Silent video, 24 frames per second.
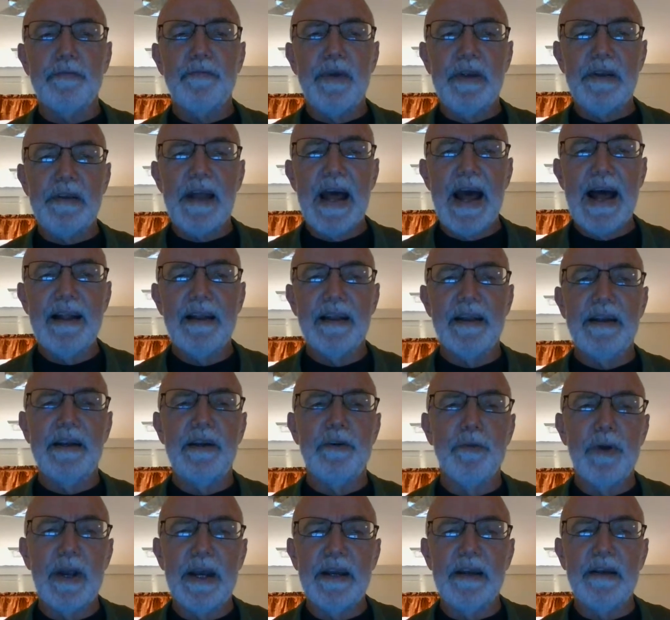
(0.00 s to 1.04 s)
a fatality
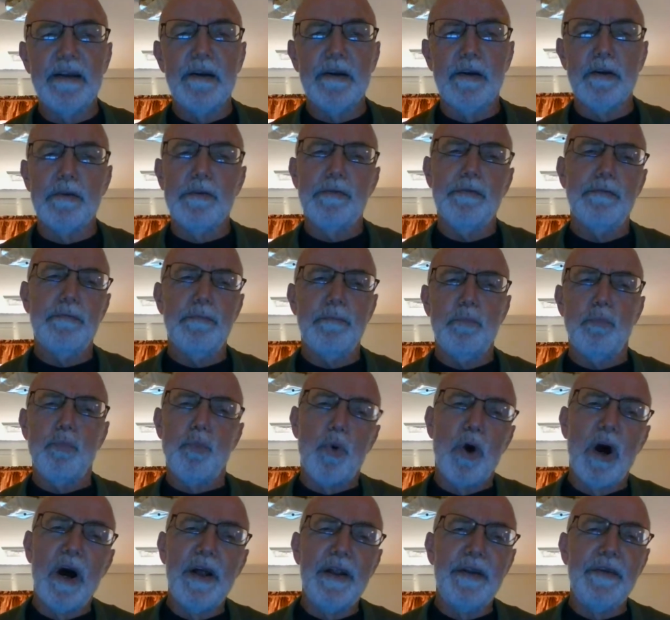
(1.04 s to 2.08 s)
rate of
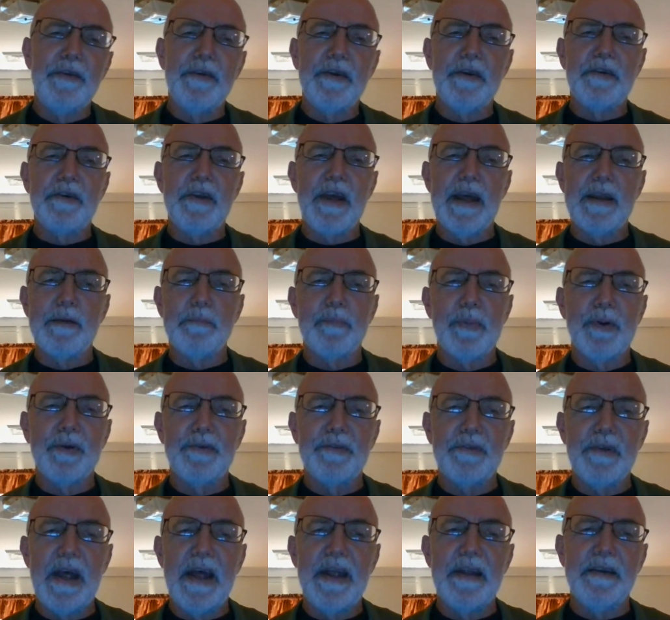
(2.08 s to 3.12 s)
1 to
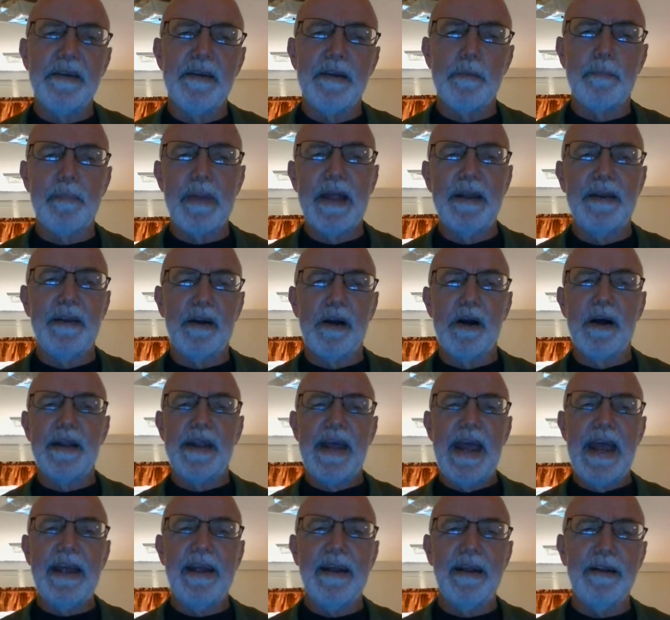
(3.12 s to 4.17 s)
10%, depending on
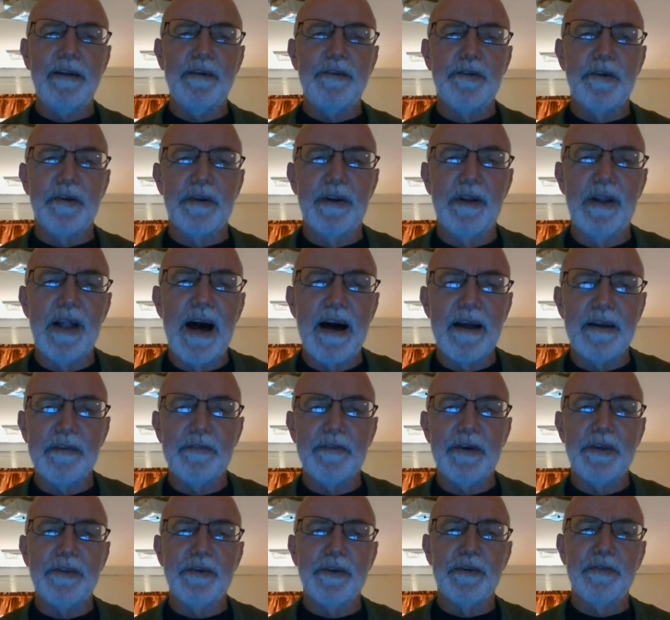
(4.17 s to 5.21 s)
age and a lot
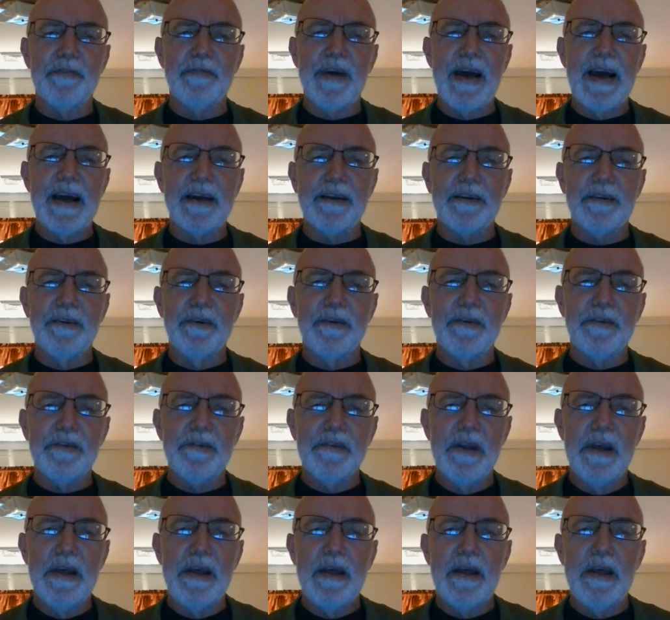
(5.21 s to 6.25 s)
of other factors.
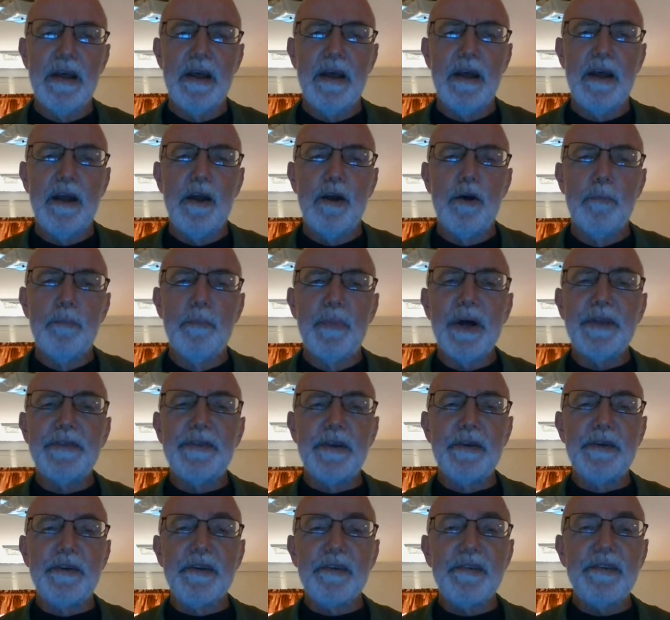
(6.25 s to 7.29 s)
But
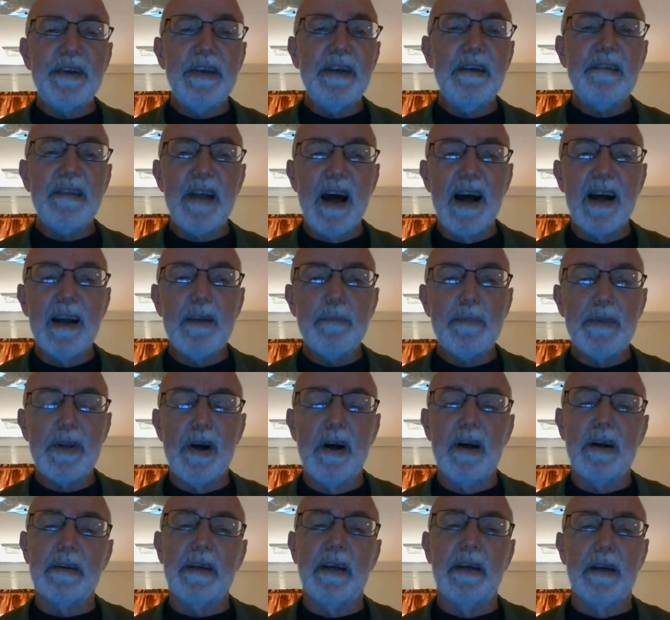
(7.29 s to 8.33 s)
the disease I'm
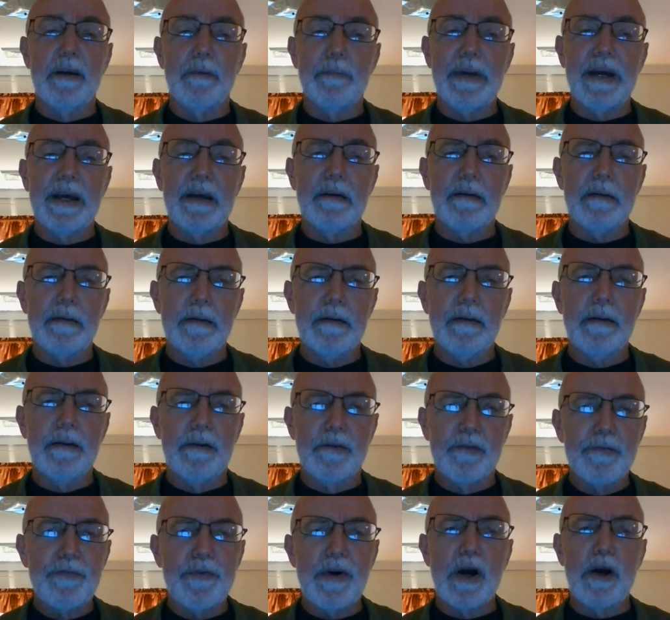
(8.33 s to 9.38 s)
talking about
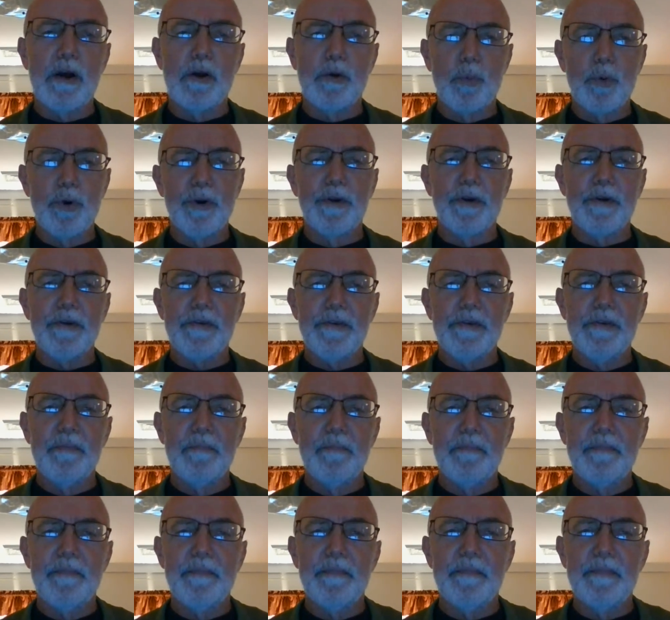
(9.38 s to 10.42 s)
is far worse.
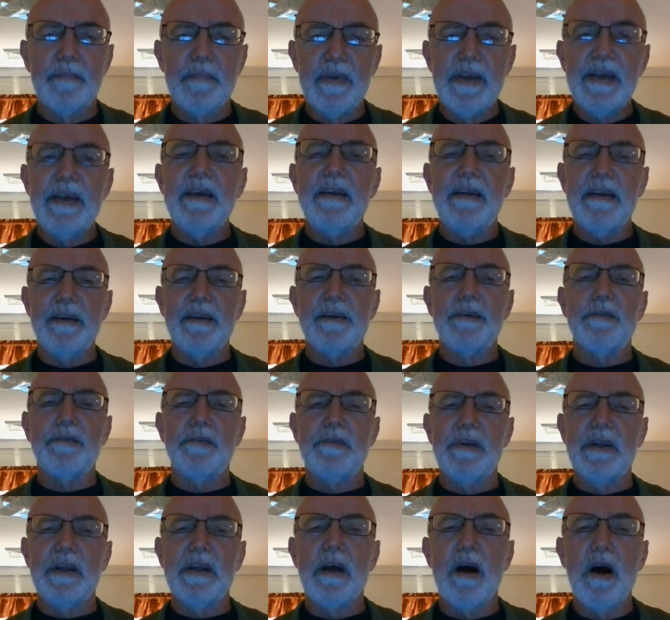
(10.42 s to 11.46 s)
It is
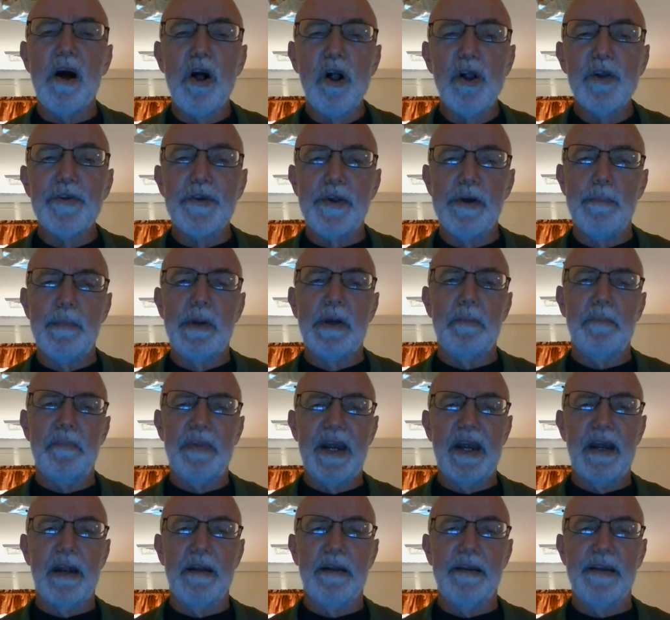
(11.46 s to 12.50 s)
the ultimate
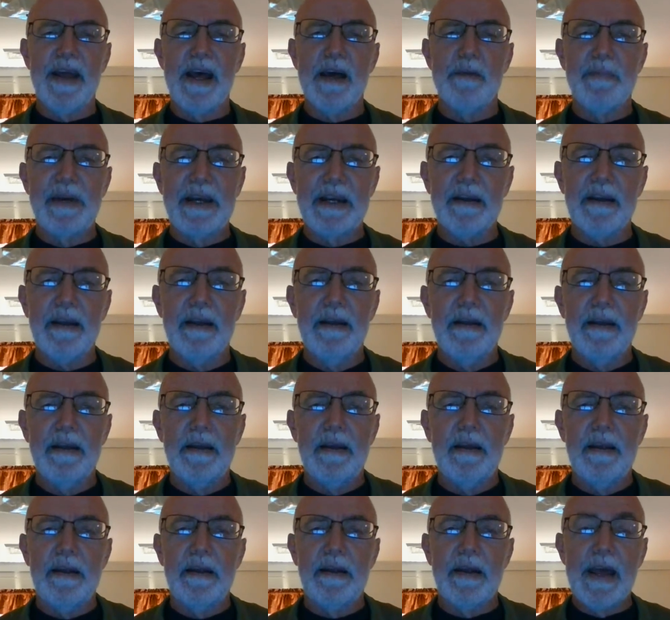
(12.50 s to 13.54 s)
pandemic,
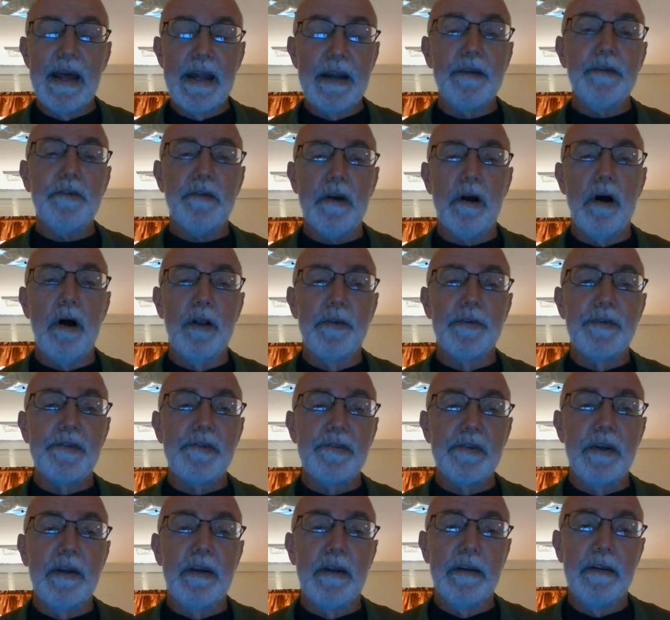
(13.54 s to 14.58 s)
and it's called
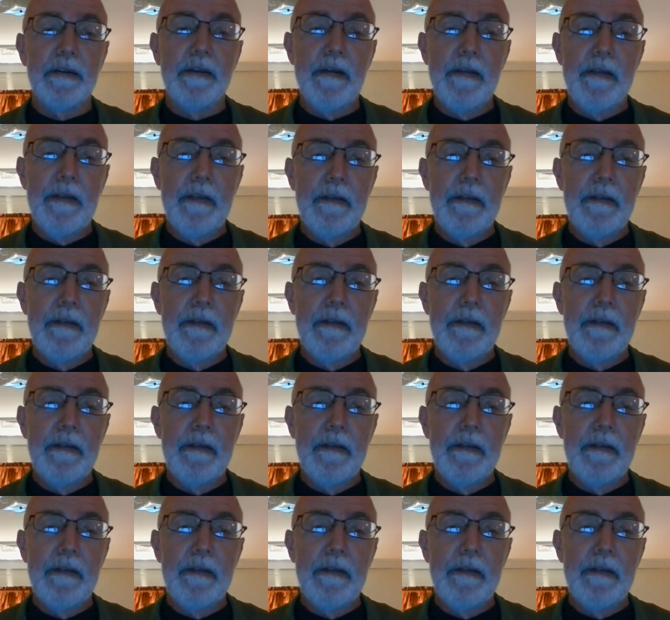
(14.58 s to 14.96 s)
sin.